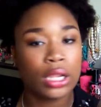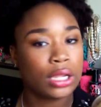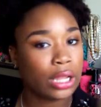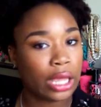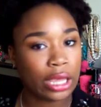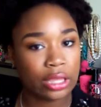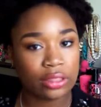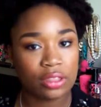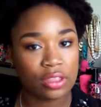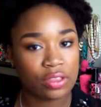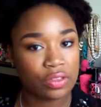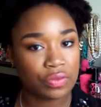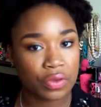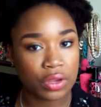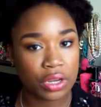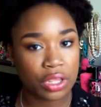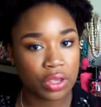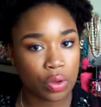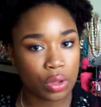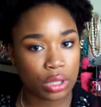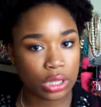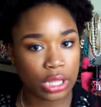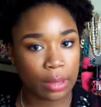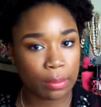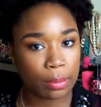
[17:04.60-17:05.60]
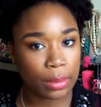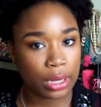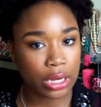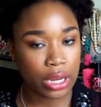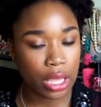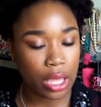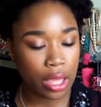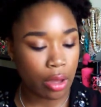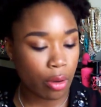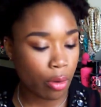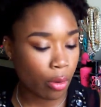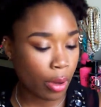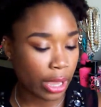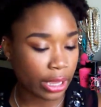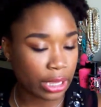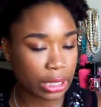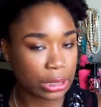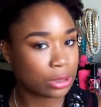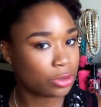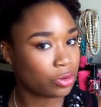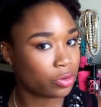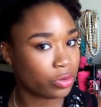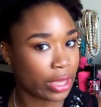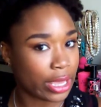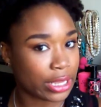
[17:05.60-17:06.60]
like this video and let me know. I
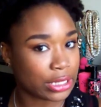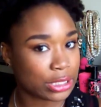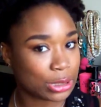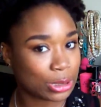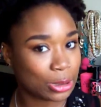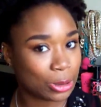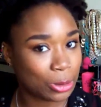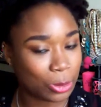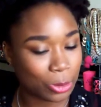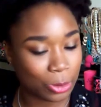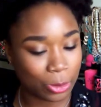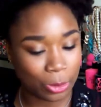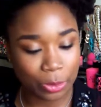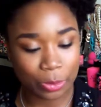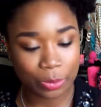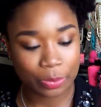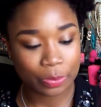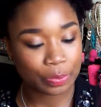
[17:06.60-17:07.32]
can do that too.